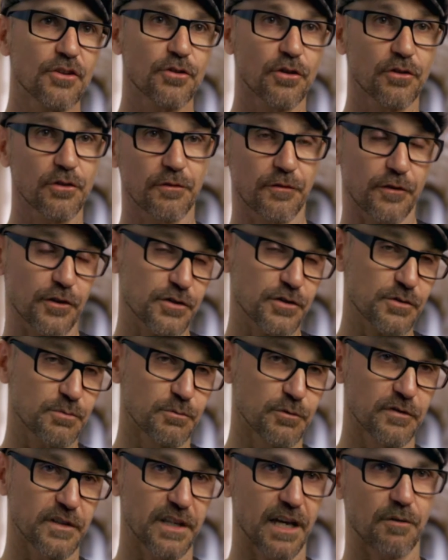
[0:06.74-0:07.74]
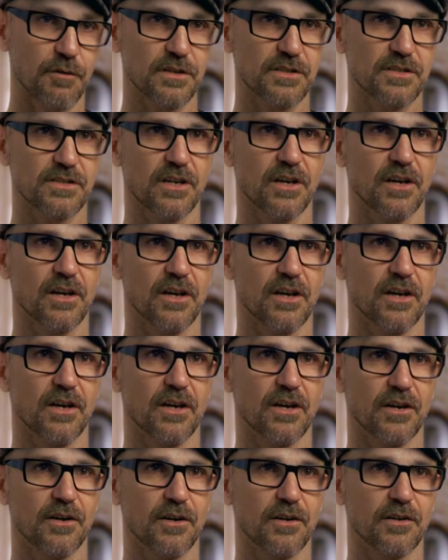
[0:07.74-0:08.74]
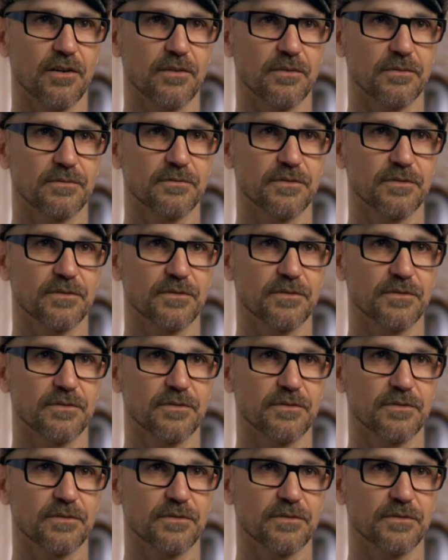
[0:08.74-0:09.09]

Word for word: On the first movie, I was a, uh, a uh,